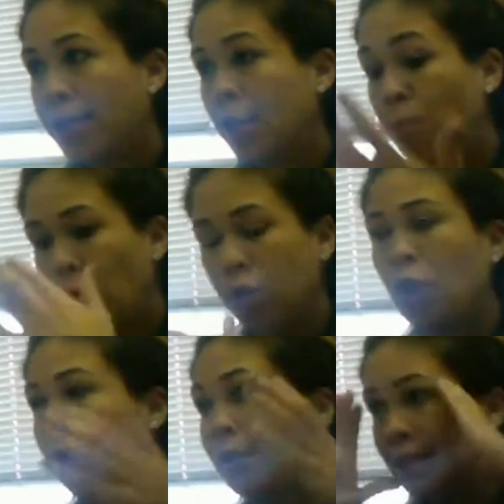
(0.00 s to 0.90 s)
to push her
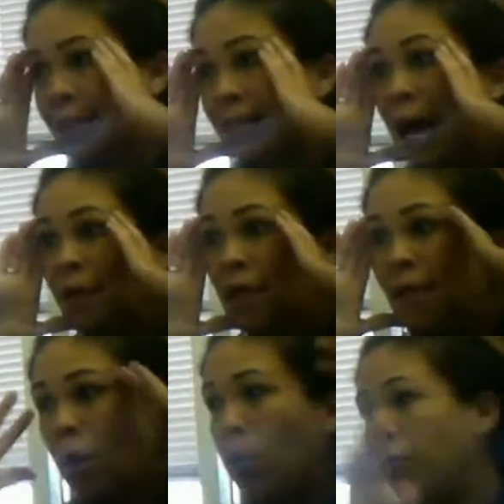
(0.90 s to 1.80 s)
and stop thinking
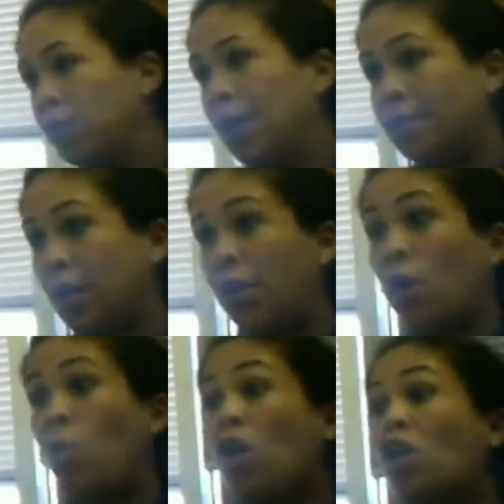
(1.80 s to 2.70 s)
about what you've done and say, okay,
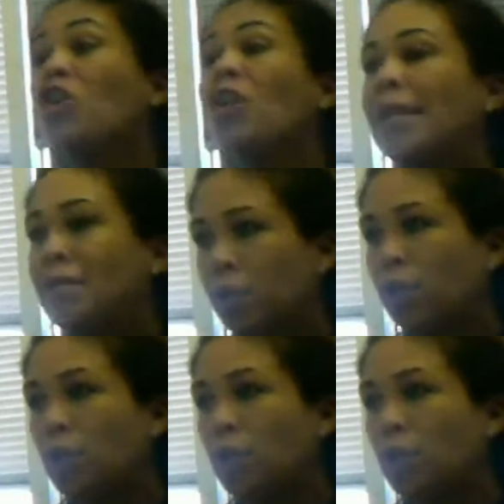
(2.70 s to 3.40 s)
what could I do?